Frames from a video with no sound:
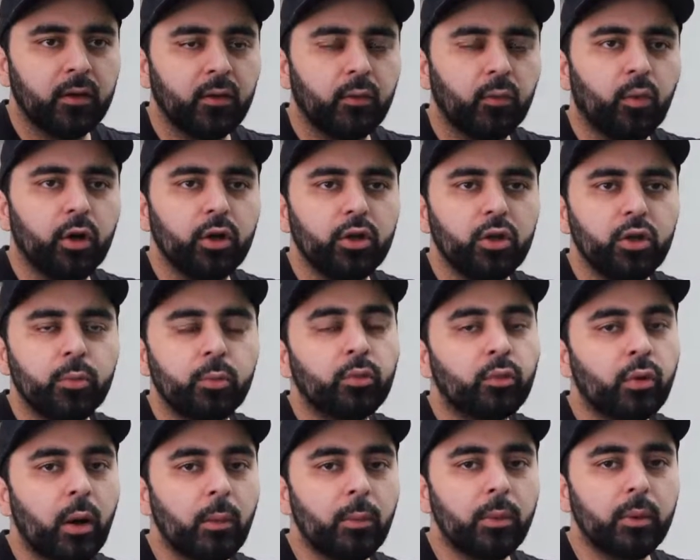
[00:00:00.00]
What you'd
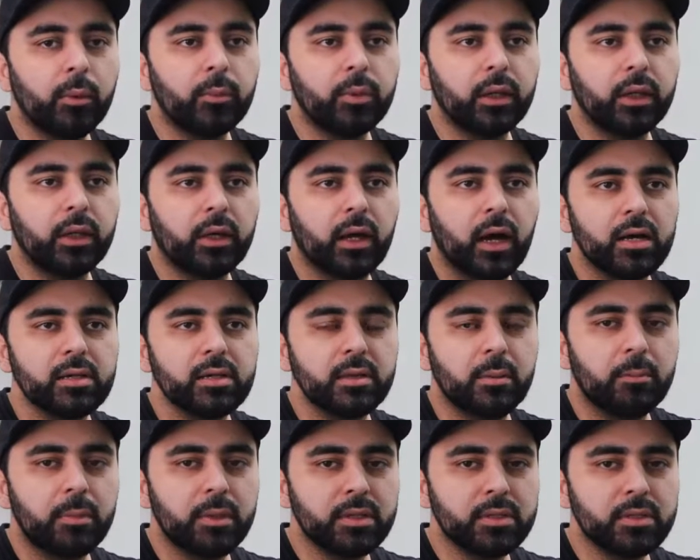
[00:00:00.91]
probably, as
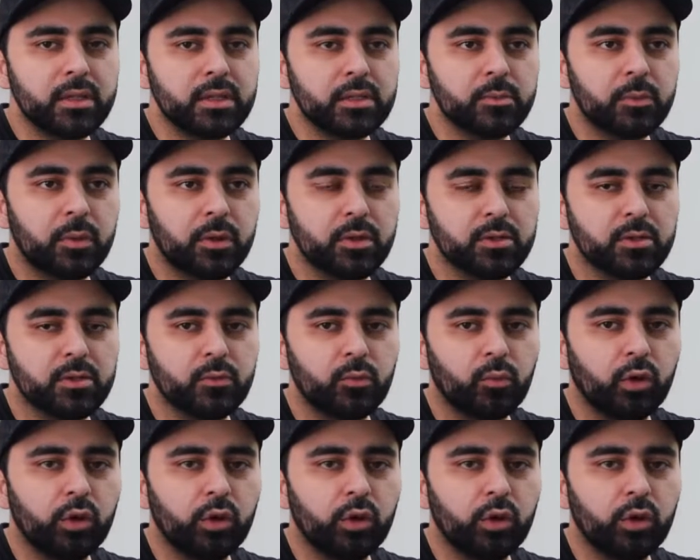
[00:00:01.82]
a business person,